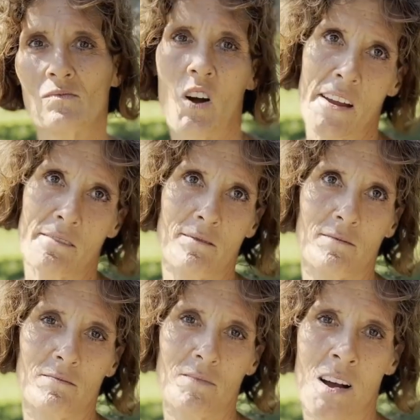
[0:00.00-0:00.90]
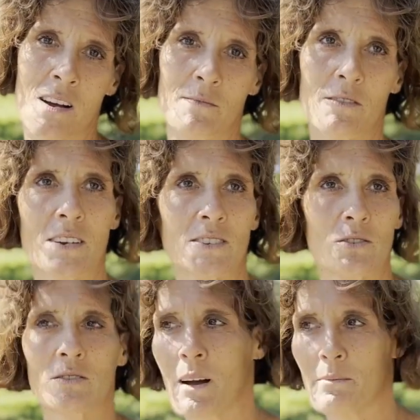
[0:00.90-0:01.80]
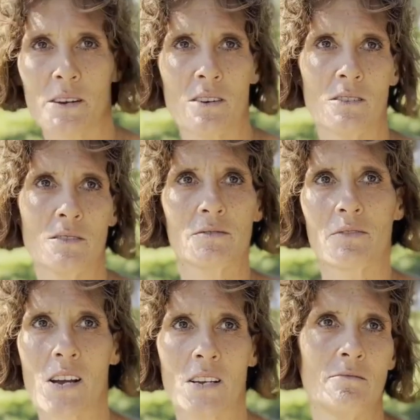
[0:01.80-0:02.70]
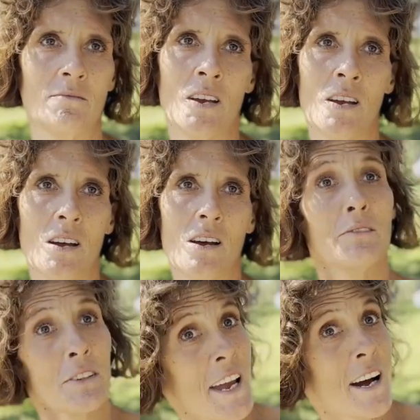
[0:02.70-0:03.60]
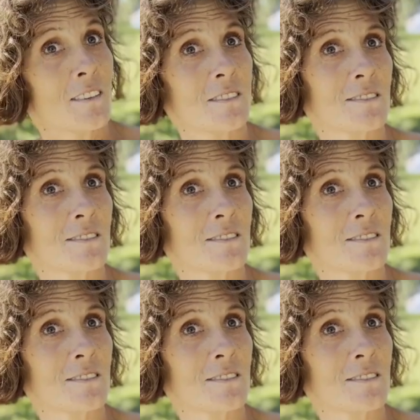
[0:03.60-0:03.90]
Right. The rest goes to my bills. For now.